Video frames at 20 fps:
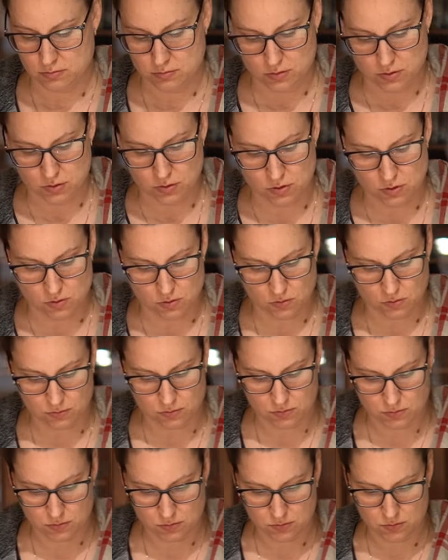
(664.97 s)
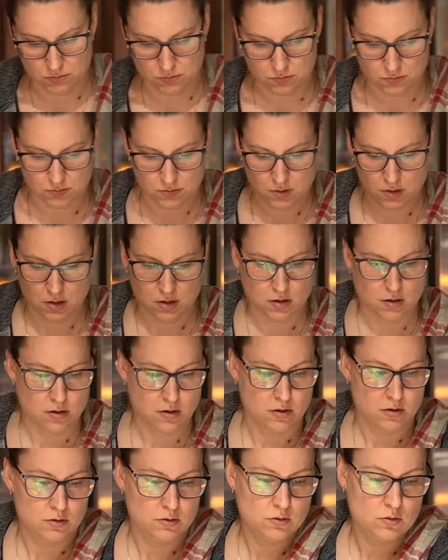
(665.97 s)
no
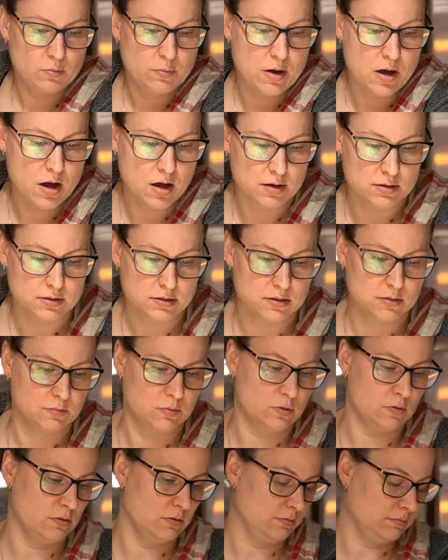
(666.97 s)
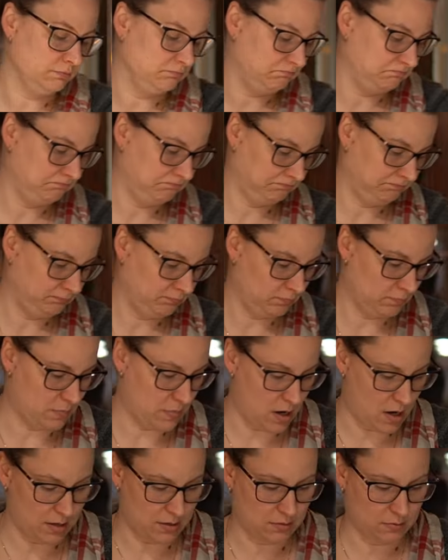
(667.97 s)
possible
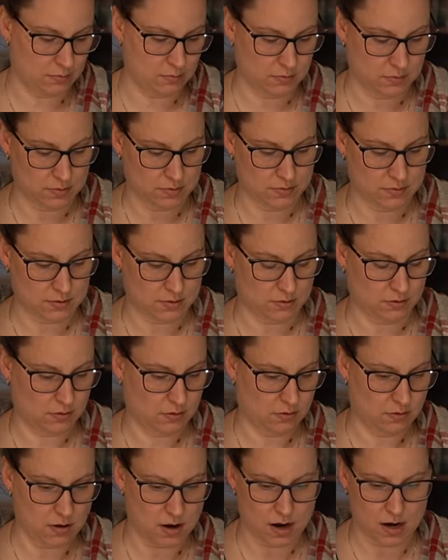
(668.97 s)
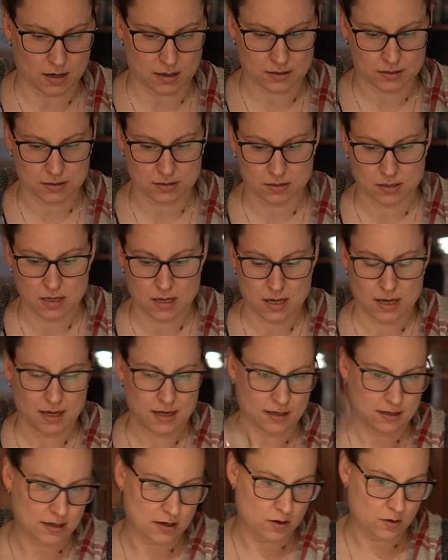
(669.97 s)
bottom that are cracked,
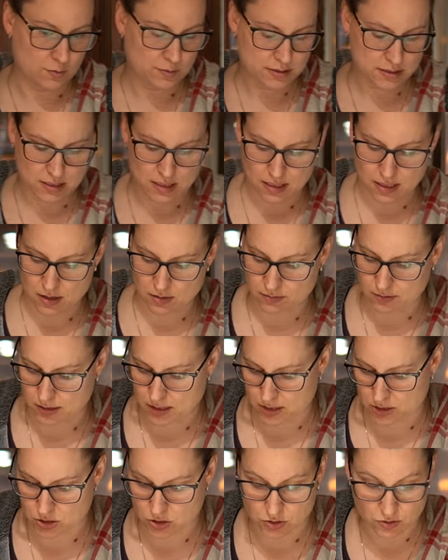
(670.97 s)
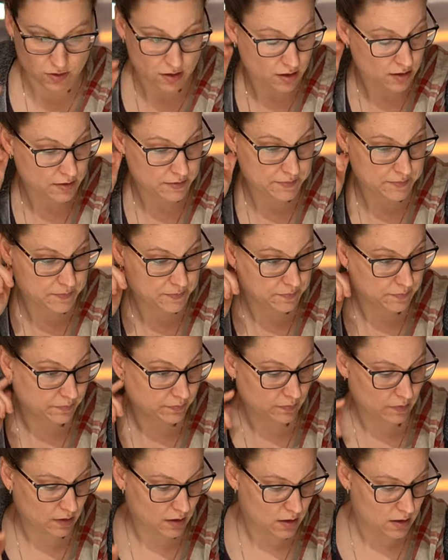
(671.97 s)
and I always take out an extra
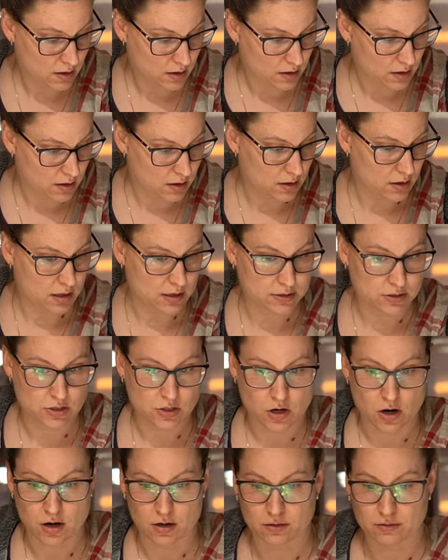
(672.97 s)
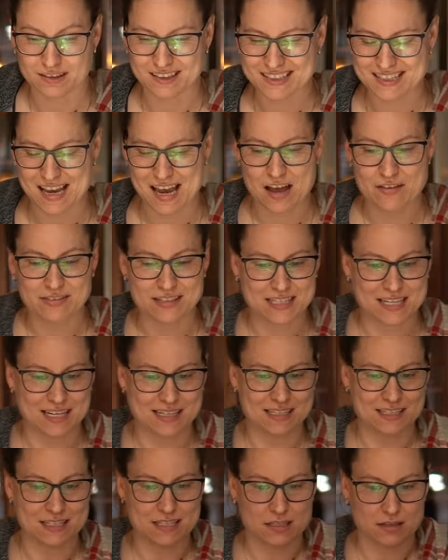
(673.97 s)
jar because I have a
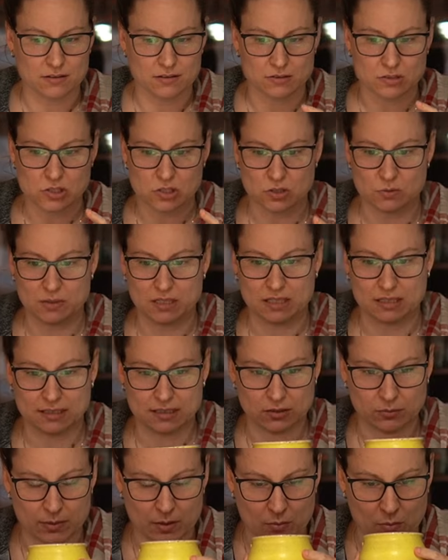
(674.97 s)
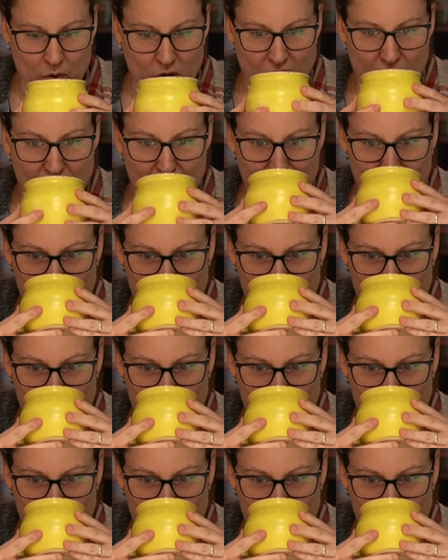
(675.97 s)
tendency there's going to be a little bit more